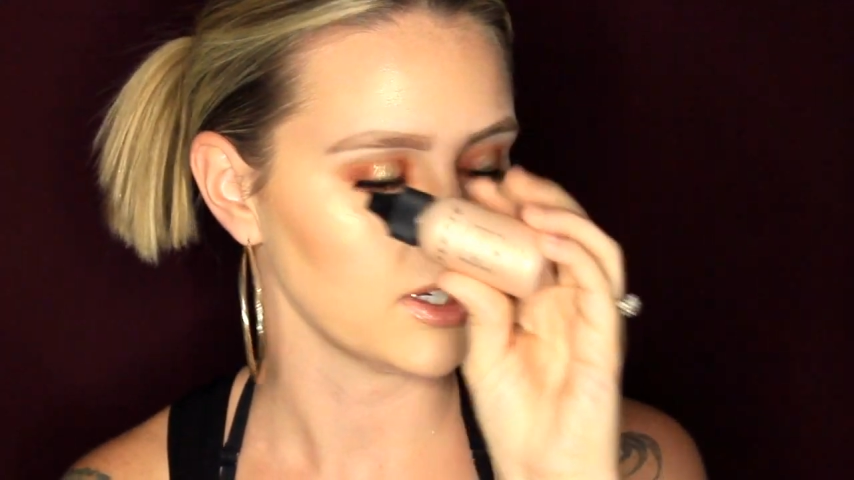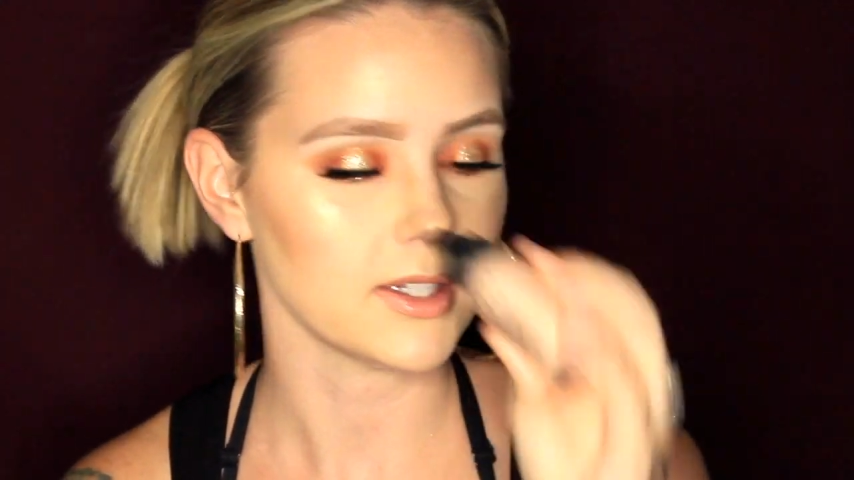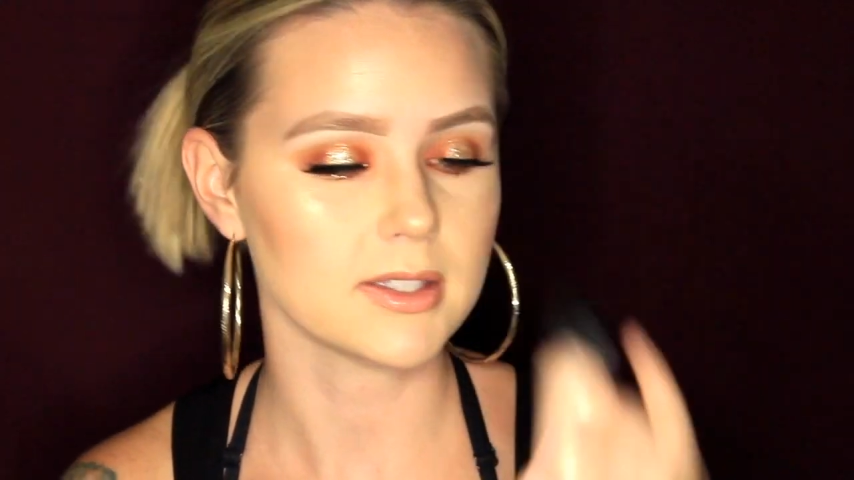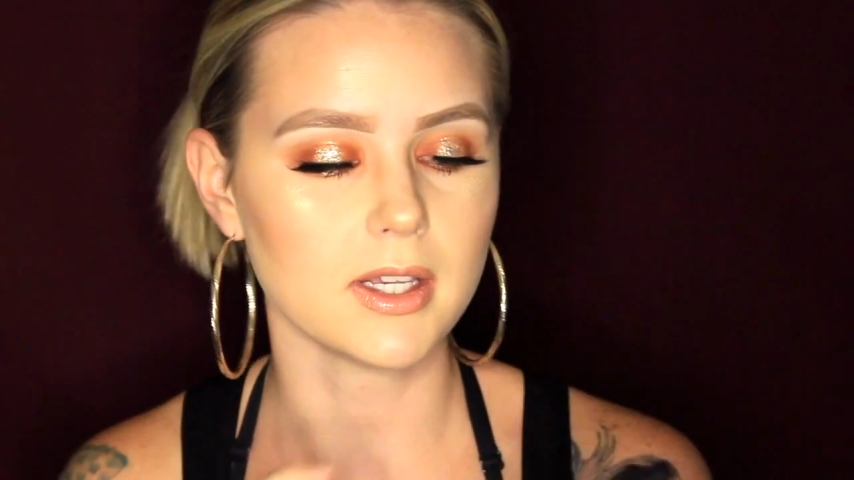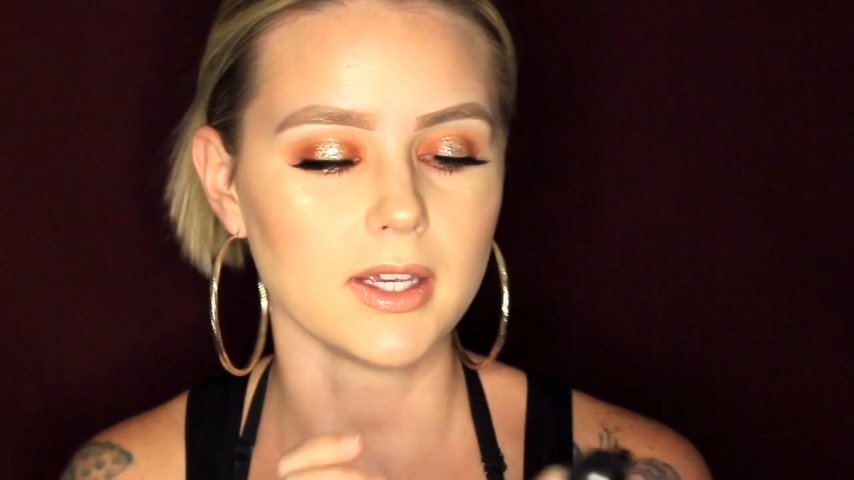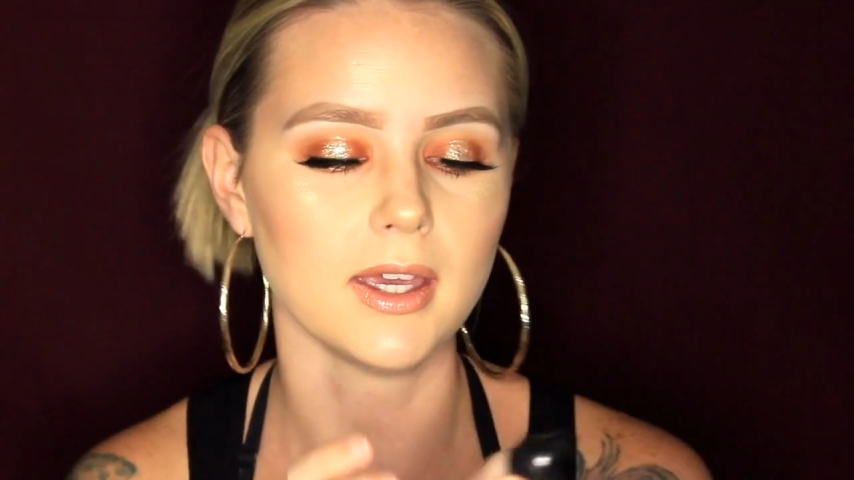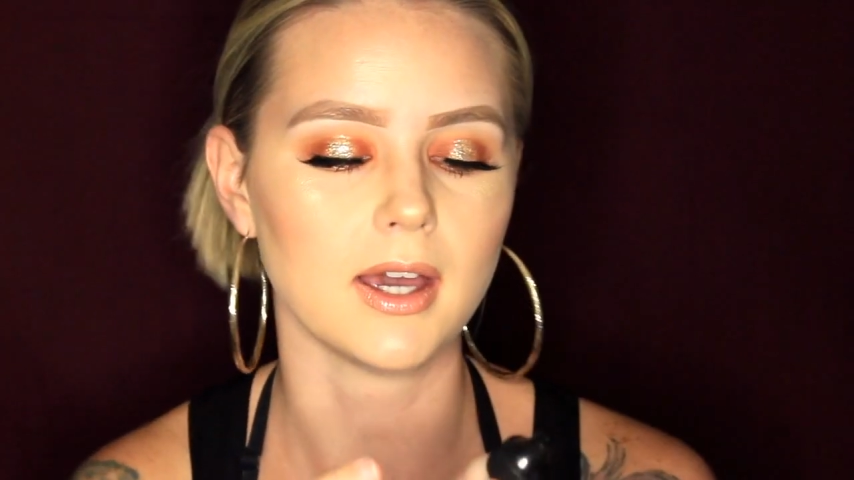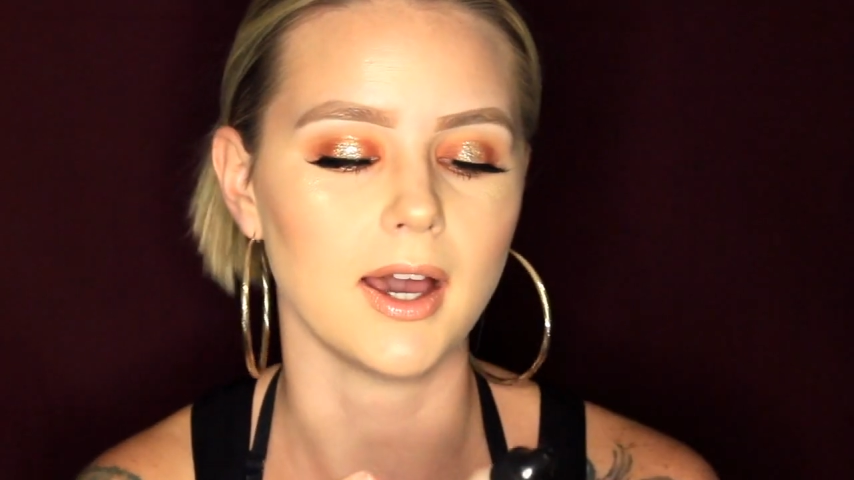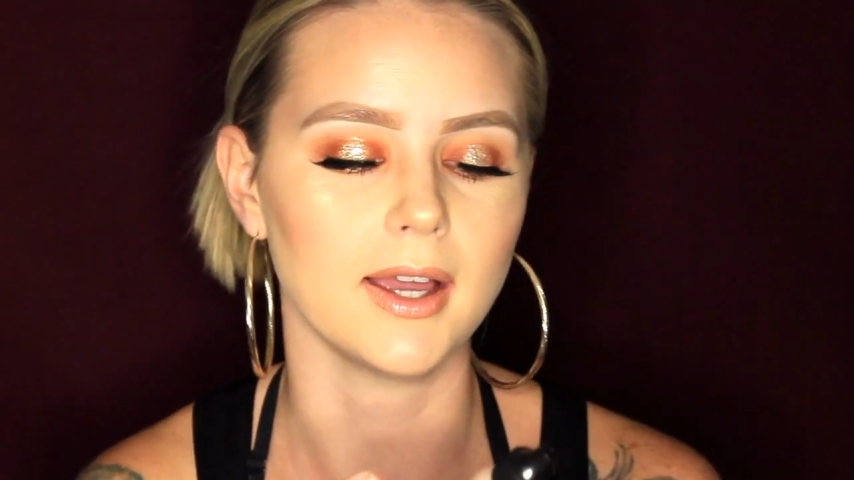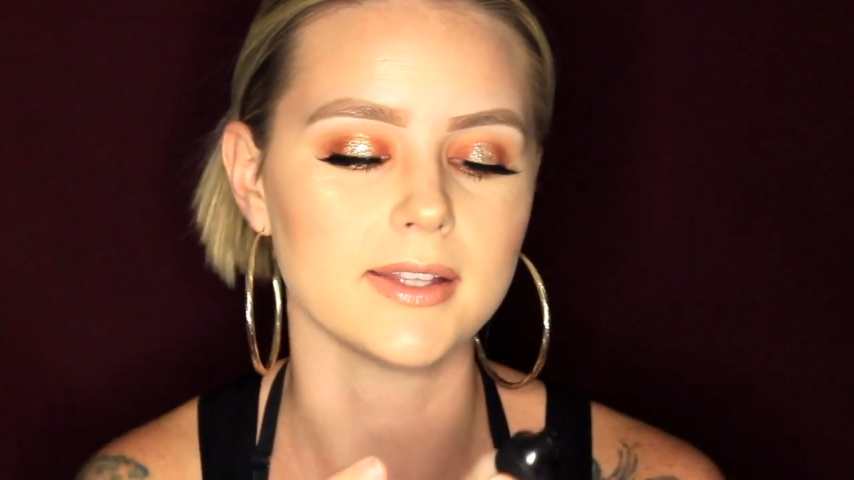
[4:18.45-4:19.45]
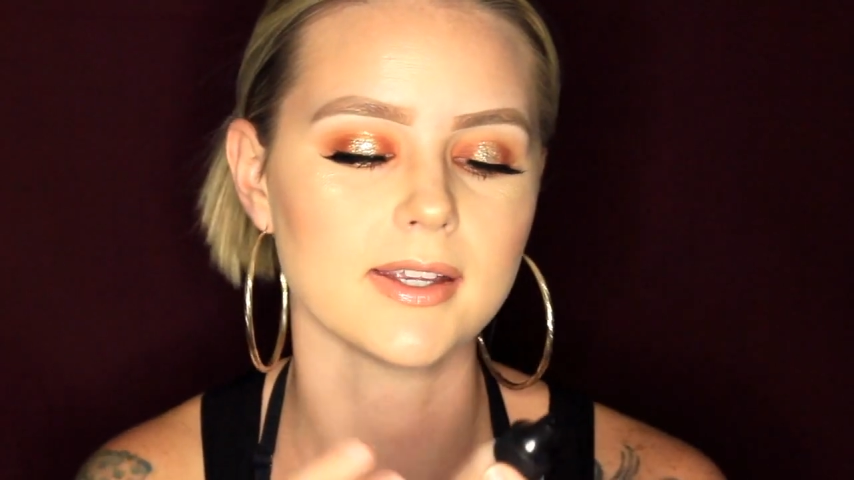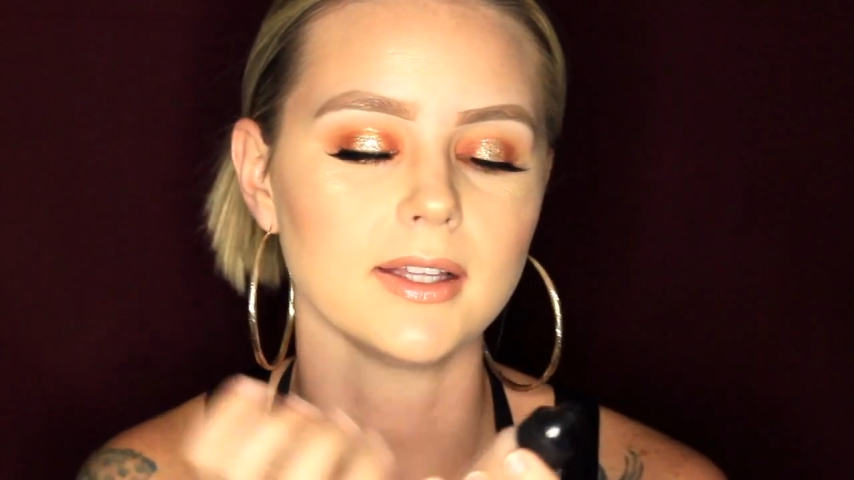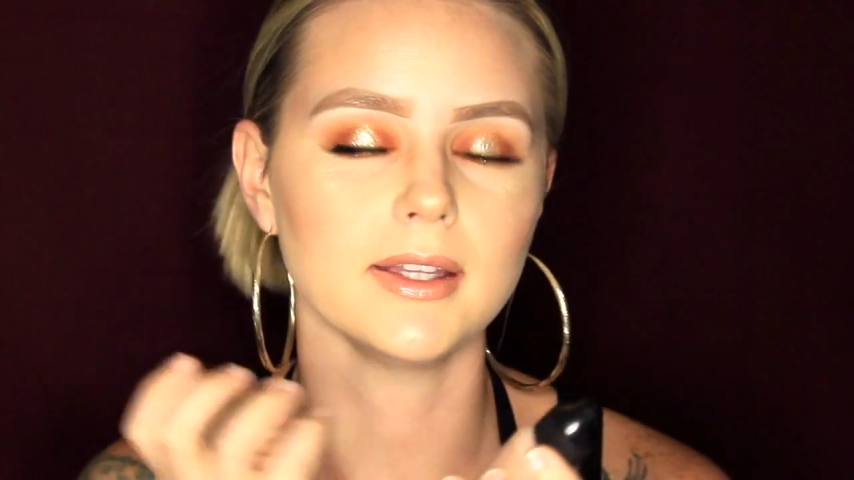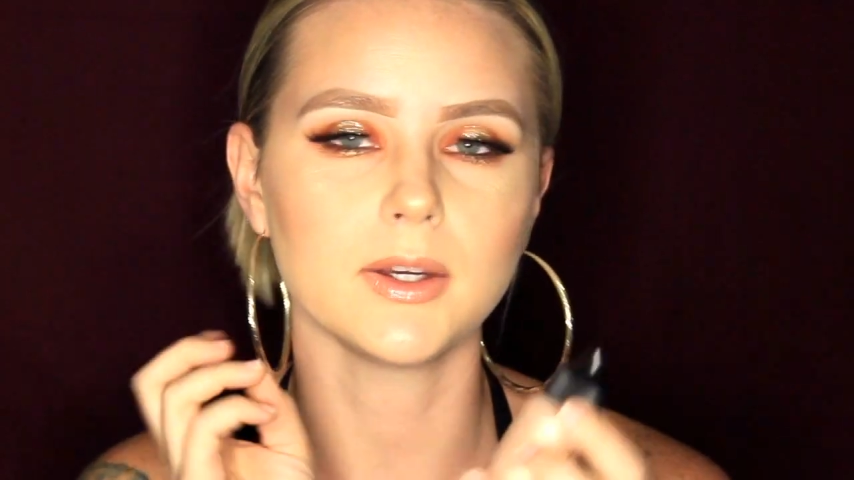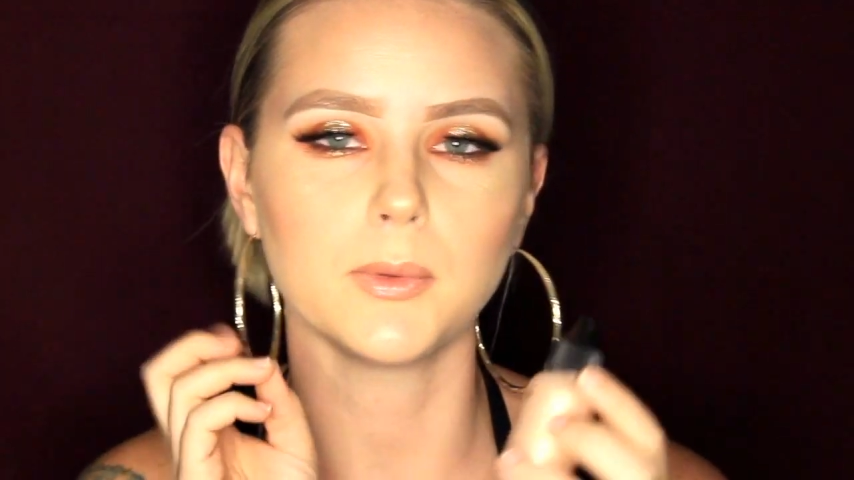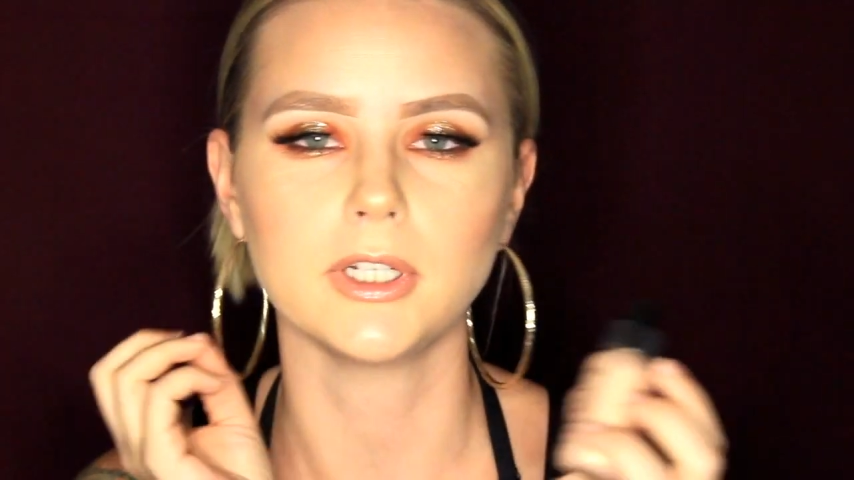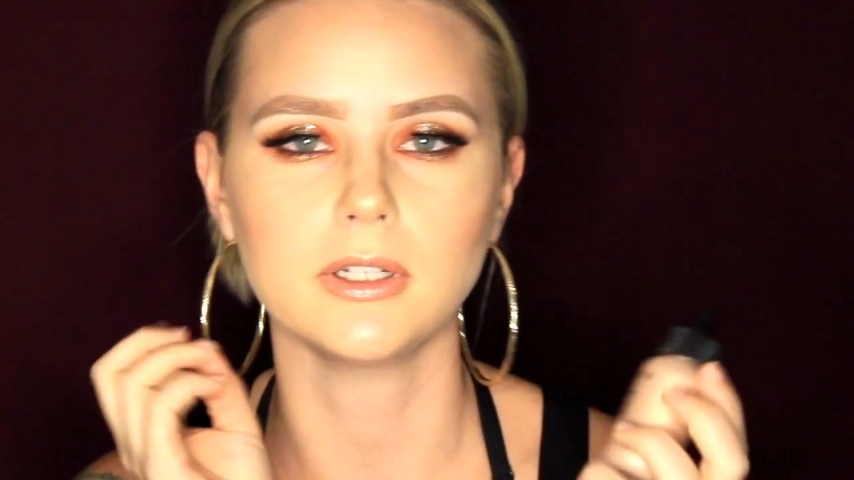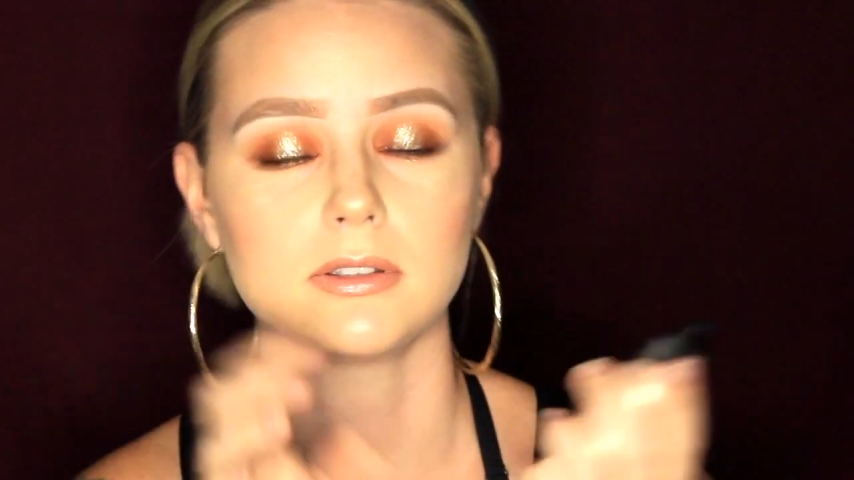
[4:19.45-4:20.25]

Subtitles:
It's like a liquid,